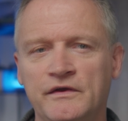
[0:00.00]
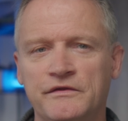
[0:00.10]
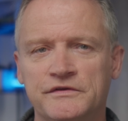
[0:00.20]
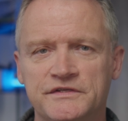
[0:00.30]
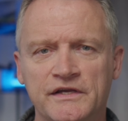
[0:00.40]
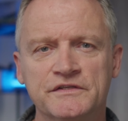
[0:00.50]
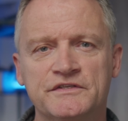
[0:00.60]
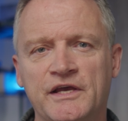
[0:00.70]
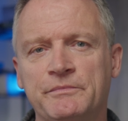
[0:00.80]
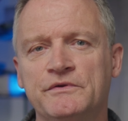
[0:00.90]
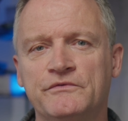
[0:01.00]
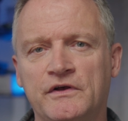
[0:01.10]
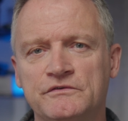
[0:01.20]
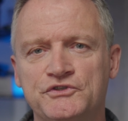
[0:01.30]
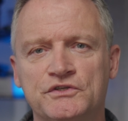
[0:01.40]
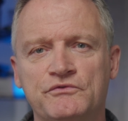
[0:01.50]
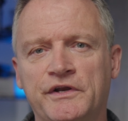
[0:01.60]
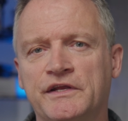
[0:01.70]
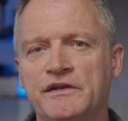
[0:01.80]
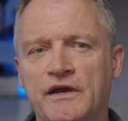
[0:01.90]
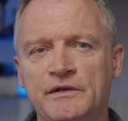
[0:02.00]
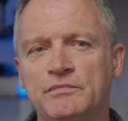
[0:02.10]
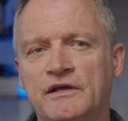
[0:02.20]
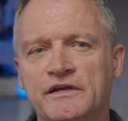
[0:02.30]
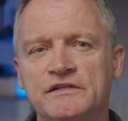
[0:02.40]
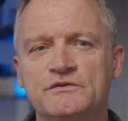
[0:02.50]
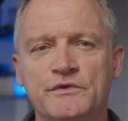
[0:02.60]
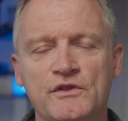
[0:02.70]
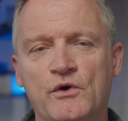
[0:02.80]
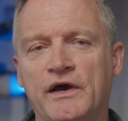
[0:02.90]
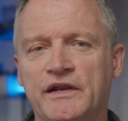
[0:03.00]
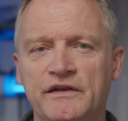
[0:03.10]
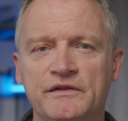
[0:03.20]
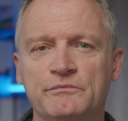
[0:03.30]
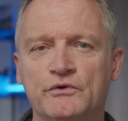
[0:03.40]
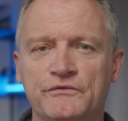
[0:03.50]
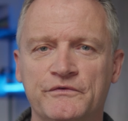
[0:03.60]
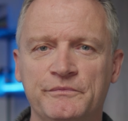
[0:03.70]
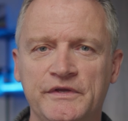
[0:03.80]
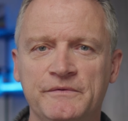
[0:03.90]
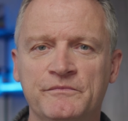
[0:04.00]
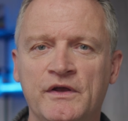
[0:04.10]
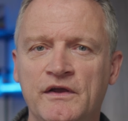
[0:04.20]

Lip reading: The second step involves just running 9 plugins with no added input from me,